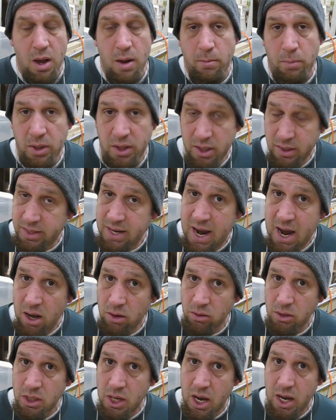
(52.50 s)
But the
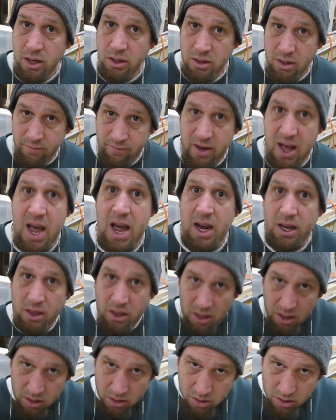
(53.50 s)
downside is the fact
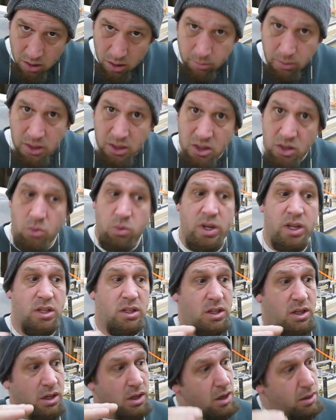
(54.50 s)
that it's going to be
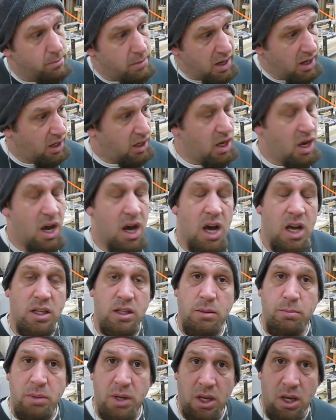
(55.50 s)
twisted on my
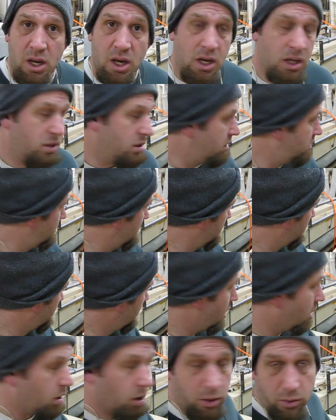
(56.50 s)
cuts because it's a
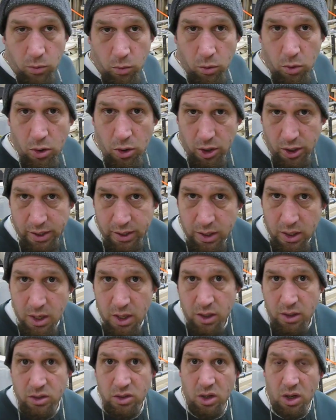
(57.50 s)
solid wood,
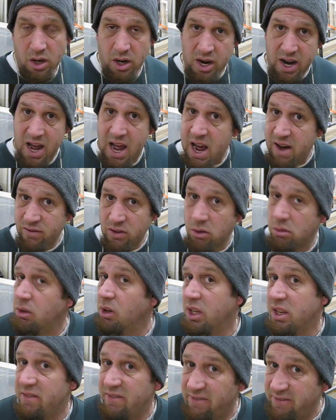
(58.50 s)
so I'm going to have to
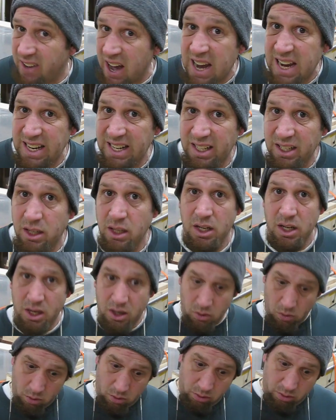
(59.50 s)
really fight it
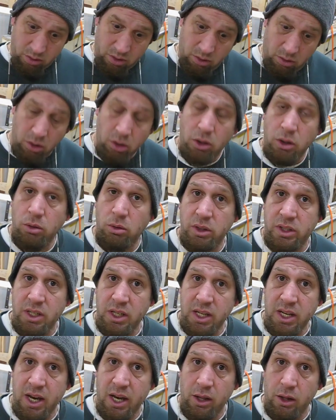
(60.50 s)
in order to glue it
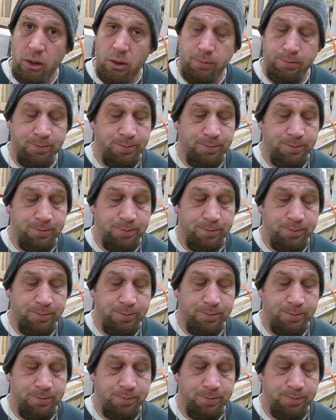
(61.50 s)
together.